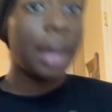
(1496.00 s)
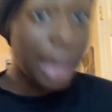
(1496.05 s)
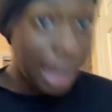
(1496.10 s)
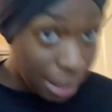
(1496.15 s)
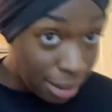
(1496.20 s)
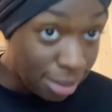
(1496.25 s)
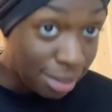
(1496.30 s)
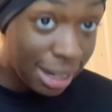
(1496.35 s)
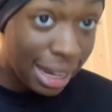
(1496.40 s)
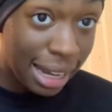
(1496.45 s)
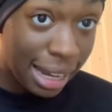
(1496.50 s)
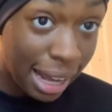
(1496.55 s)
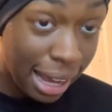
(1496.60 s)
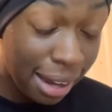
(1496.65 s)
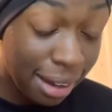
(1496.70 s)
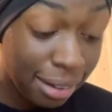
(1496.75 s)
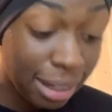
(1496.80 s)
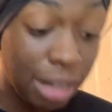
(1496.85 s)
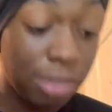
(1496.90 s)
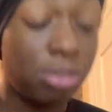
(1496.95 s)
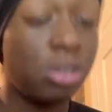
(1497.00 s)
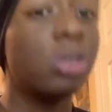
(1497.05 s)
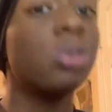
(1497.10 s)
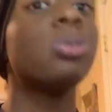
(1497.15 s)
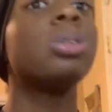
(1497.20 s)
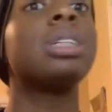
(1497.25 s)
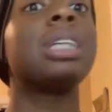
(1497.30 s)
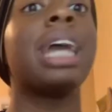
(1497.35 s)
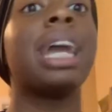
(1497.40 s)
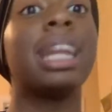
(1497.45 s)
and you get down. If you
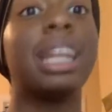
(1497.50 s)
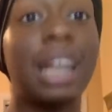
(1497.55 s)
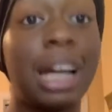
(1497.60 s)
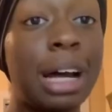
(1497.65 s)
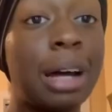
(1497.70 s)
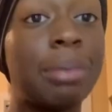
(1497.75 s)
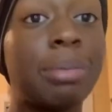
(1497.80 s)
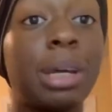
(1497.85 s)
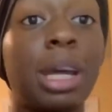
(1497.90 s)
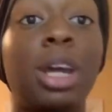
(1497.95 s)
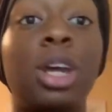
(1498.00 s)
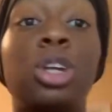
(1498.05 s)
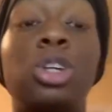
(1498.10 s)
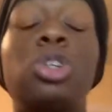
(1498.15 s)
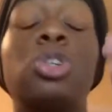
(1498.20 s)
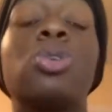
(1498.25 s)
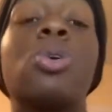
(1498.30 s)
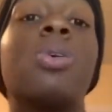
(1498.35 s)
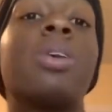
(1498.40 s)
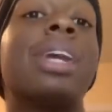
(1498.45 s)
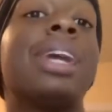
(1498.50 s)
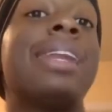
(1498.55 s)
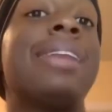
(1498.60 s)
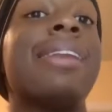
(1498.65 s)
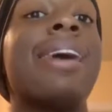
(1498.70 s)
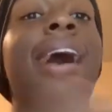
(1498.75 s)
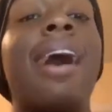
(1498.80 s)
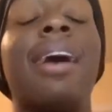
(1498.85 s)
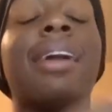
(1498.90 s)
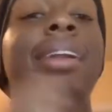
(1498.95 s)
standing up, you gonna get
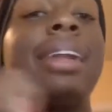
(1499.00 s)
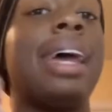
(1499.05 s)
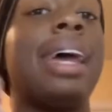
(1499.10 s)
knocked